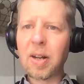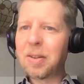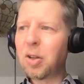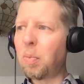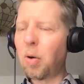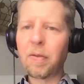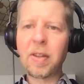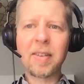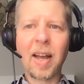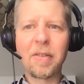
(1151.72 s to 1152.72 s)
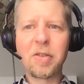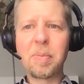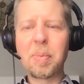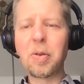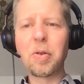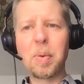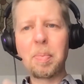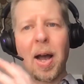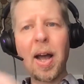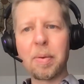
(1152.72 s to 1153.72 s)
no more of this kind of GPUs, we
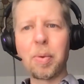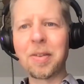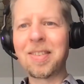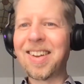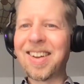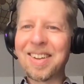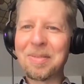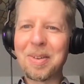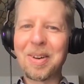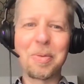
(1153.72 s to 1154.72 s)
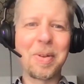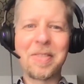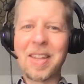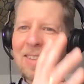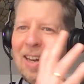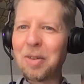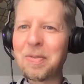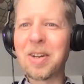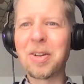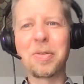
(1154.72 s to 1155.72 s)
buy other ones, or if this cloud
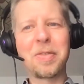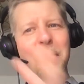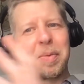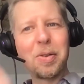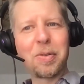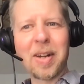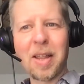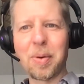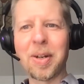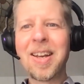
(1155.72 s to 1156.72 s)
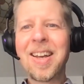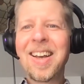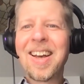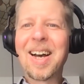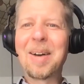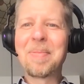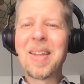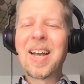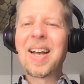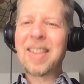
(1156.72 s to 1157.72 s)
vendor goes down, we go to another one.
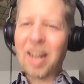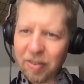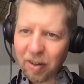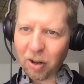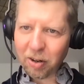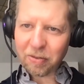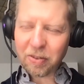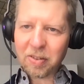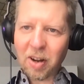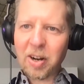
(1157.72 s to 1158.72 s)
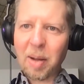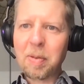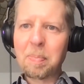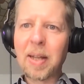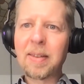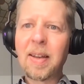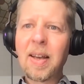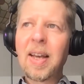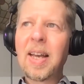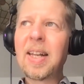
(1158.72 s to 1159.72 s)
There is a lot of startups, but
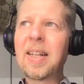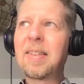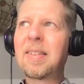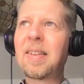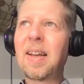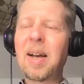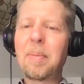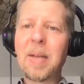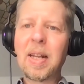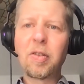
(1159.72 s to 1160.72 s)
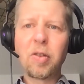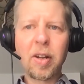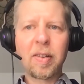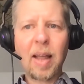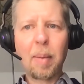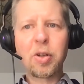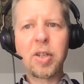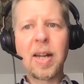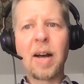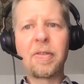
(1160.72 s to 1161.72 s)
it is not established
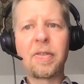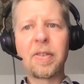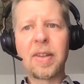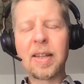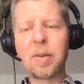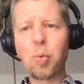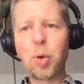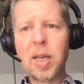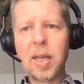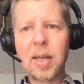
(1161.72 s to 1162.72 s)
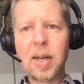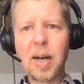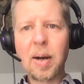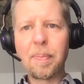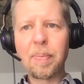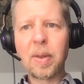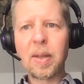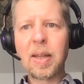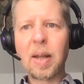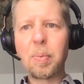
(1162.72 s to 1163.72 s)
enough that we
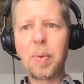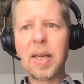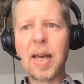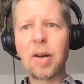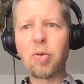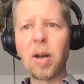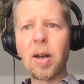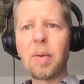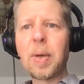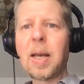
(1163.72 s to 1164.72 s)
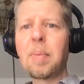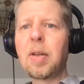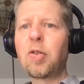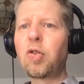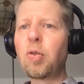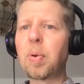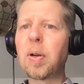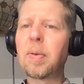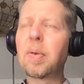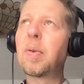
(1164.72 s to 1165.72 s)
can be
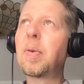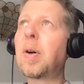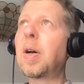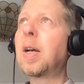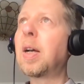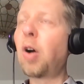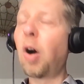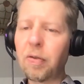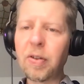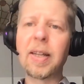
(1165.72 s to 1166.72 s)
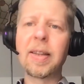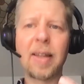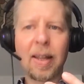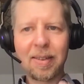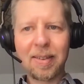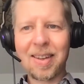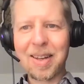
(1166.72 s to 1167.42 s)
super confident that